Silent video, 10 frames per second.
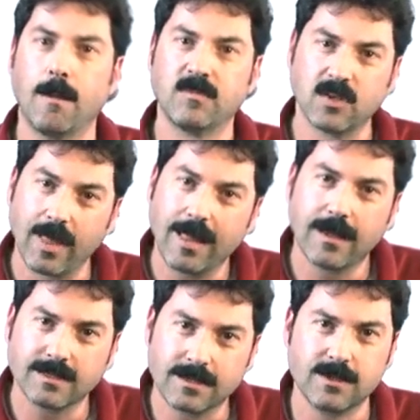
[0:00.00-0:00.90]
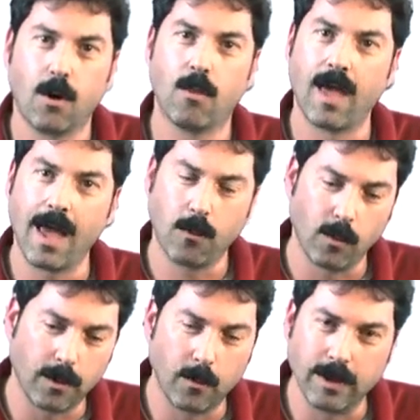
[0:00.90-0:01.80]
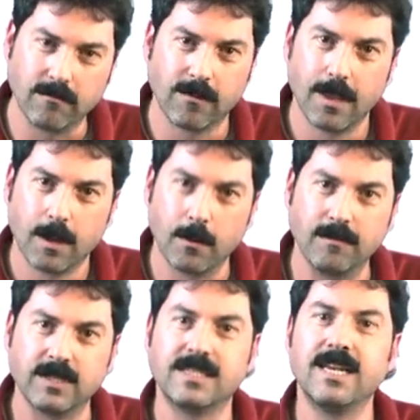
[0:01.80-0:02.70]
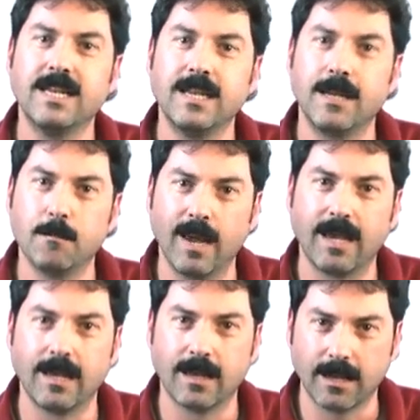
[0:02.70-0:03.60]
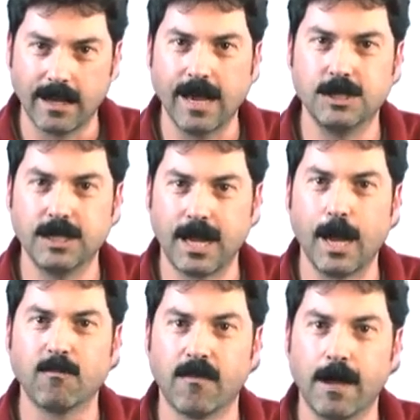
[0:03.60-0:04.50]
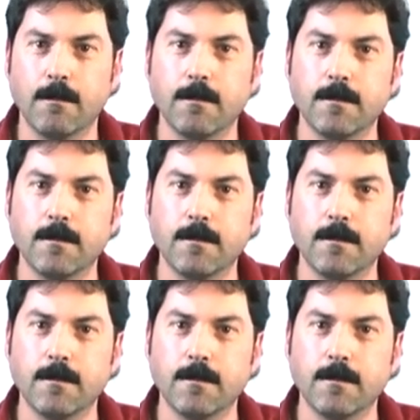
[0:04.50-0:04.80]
So that lets us know that we've succeeded in making an engaging game for them.